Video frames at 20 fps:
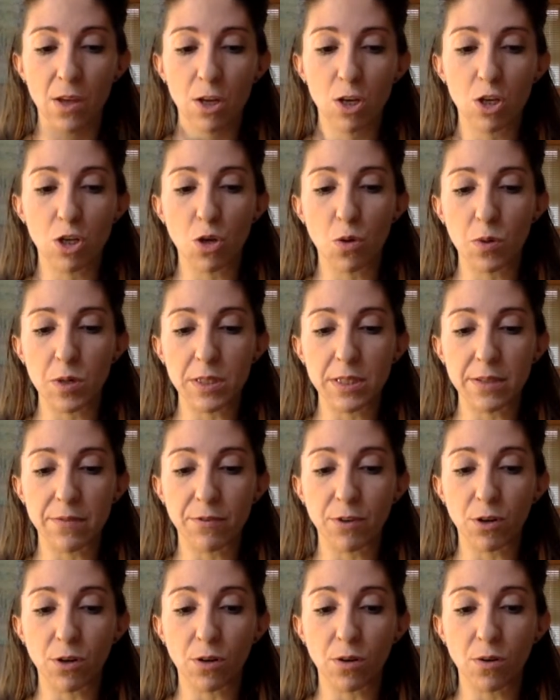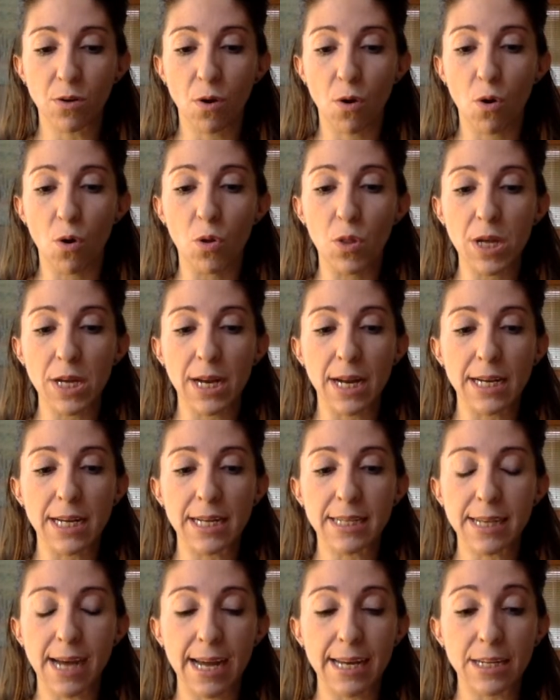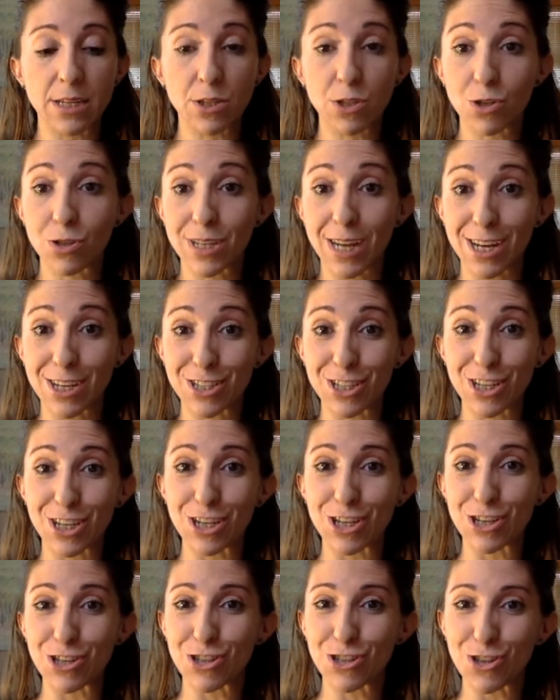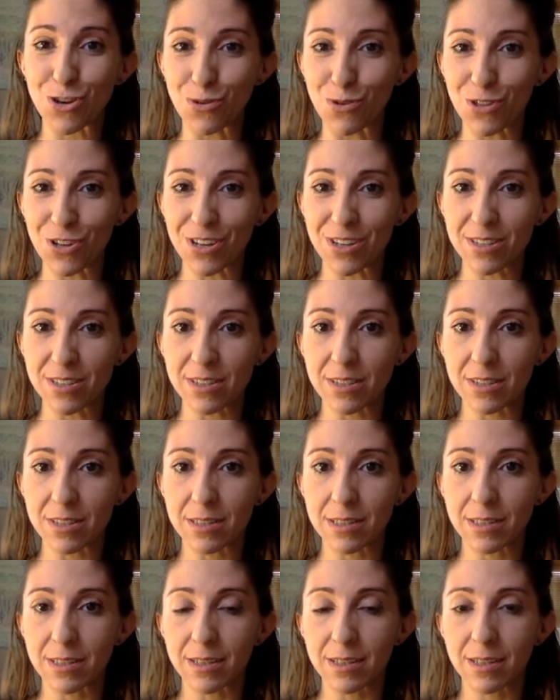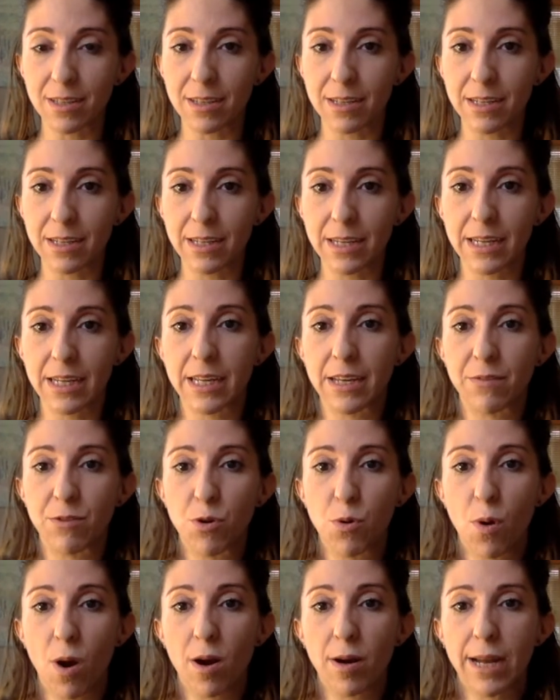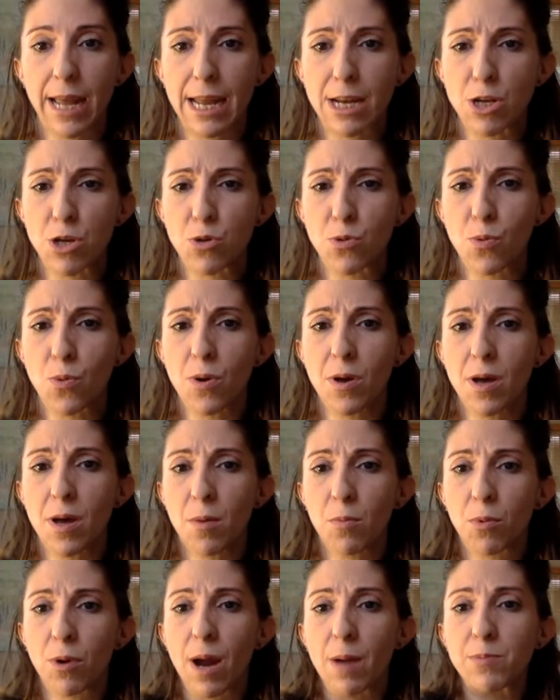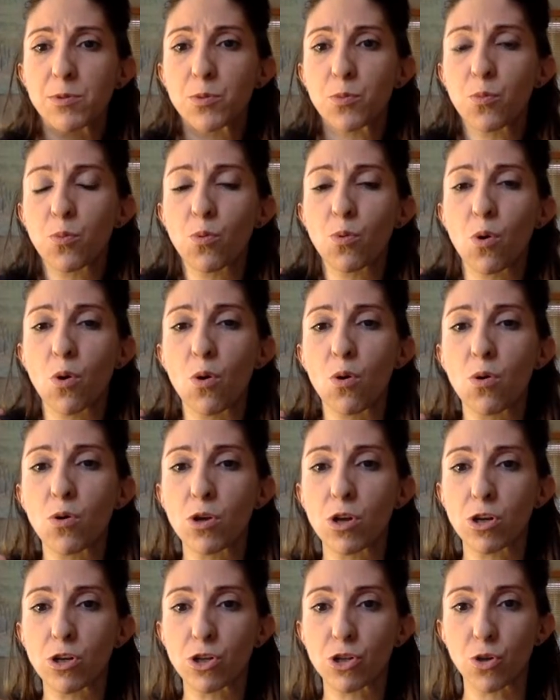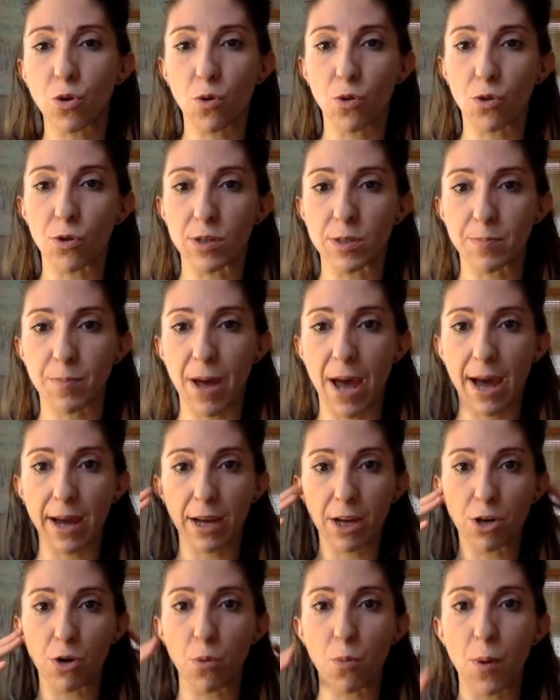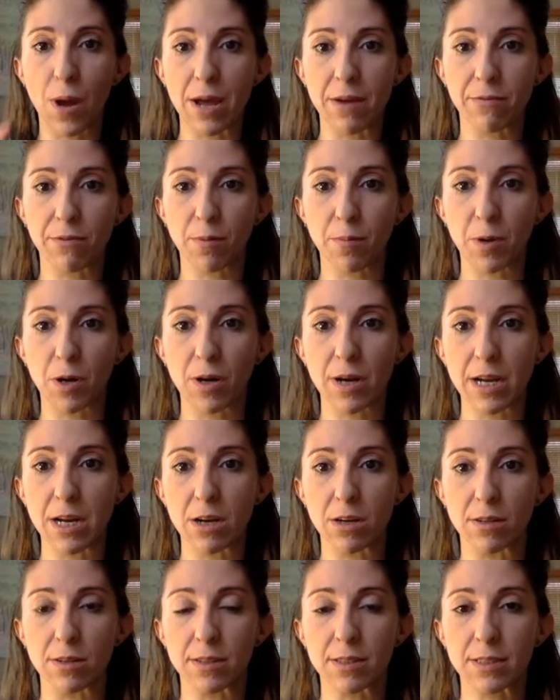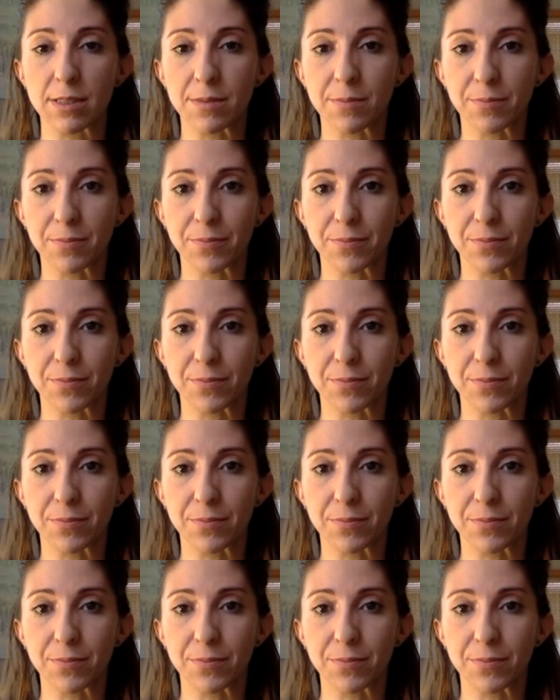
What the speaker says: Notice if you're holding any tightness or tension in your shoulders. If you are, can you perhaps roll your shoulders back and away from your ears?